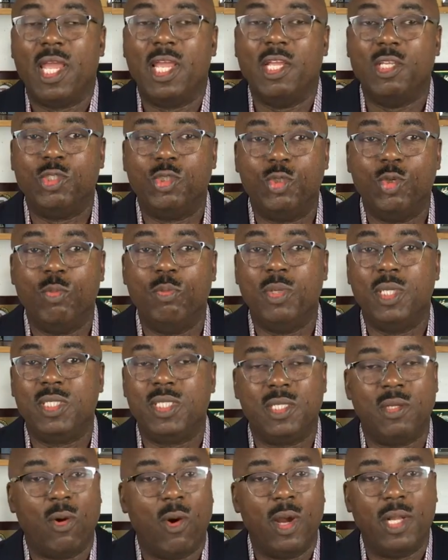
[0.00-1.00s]
a Zoom
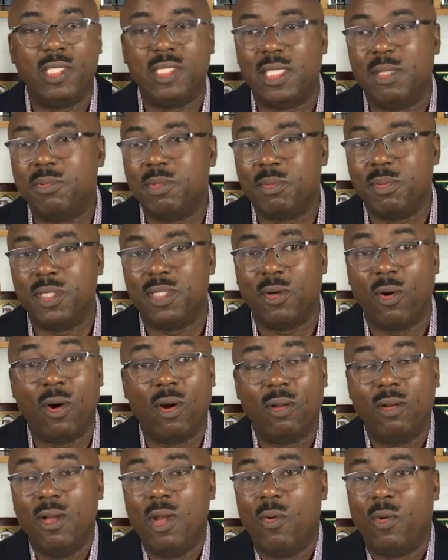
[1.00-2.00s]
meeting or a Teams meeting
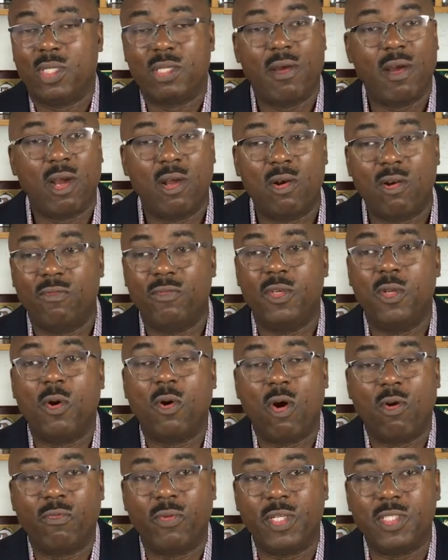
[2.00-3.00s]
or whatever kind of
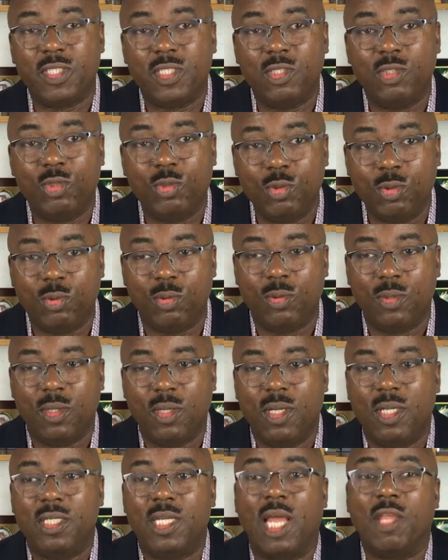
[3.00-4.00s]
video conferencing tool
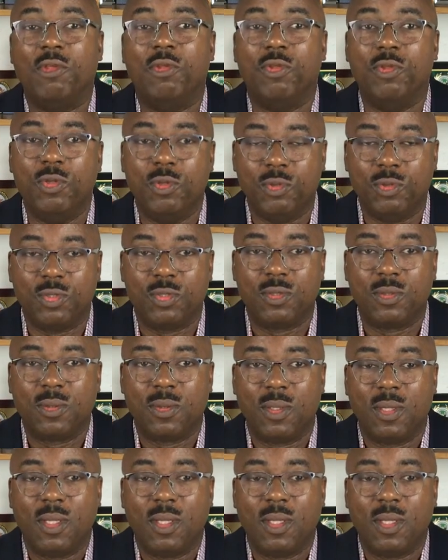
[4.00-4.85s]
that you use.